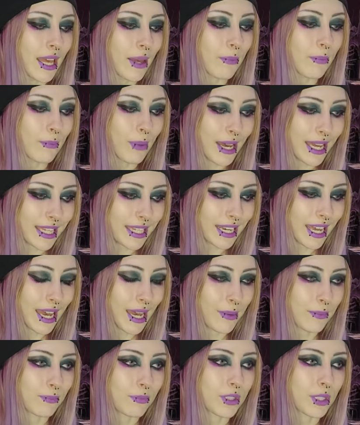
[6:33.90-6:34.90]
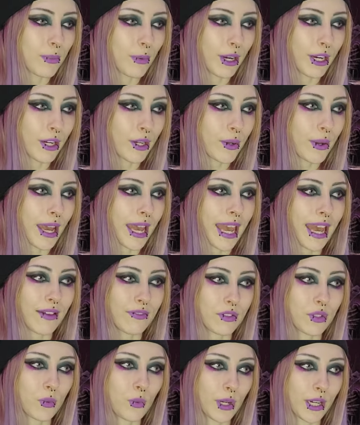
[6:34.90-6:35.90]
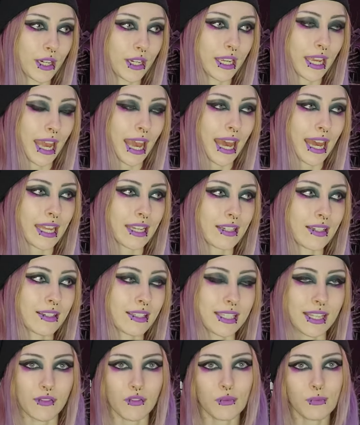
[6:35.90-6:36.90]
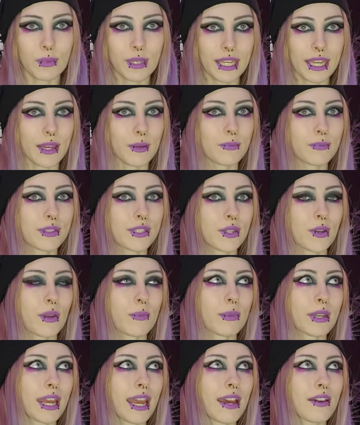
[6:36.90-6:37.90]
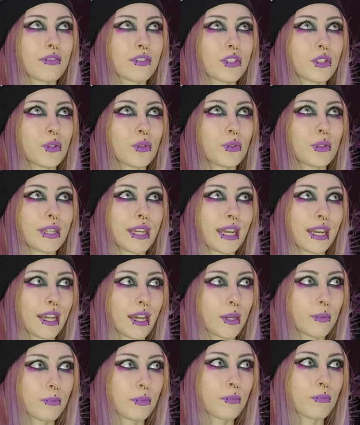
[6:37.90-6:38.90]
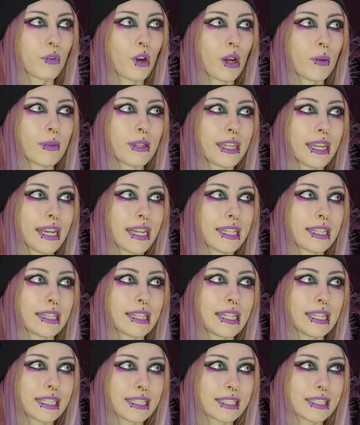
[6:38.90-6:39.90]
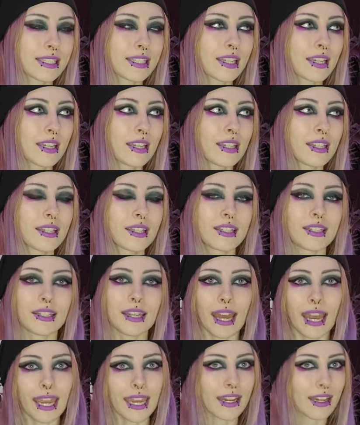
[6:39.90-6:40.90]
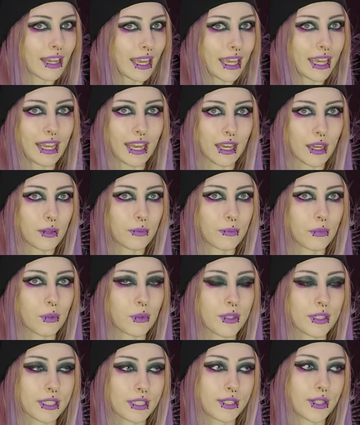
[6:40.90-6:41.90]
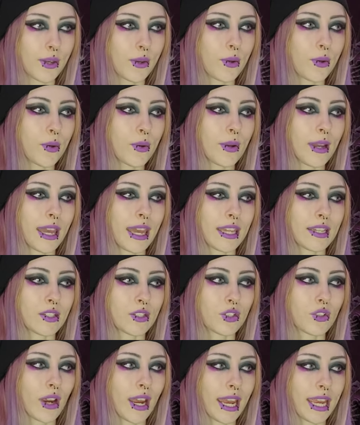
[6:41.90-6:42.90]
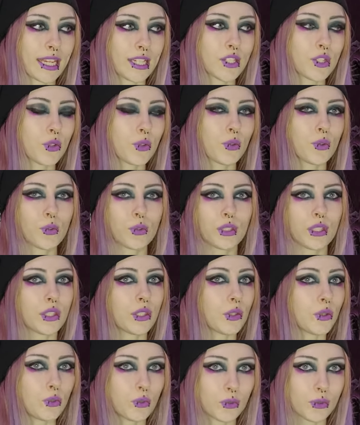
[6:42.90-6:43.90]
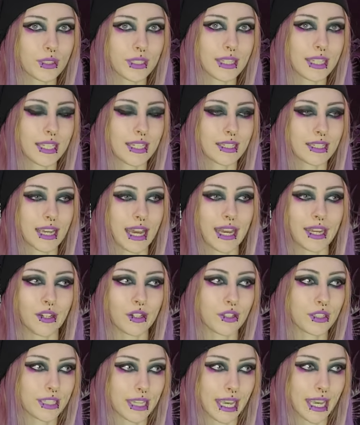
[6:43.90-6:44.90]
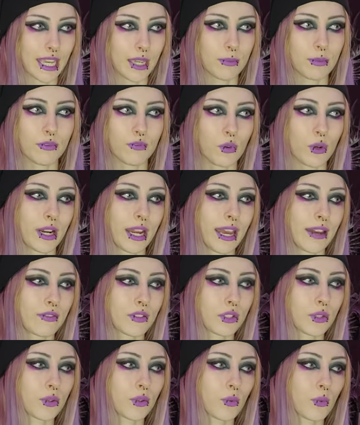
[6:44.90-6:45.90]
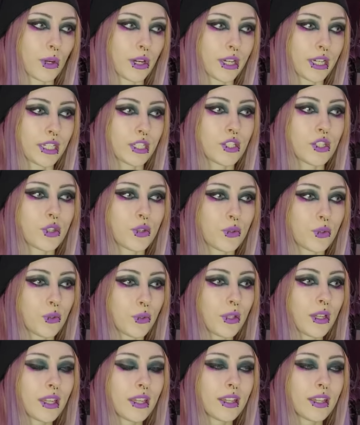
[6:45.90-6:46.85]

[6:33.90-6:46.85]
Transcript: But tomorrow I have to work at 7 p.m. so I'm gonna have to get up probably at least 9 a.m. or so and try to use the entire day before I have to go to work to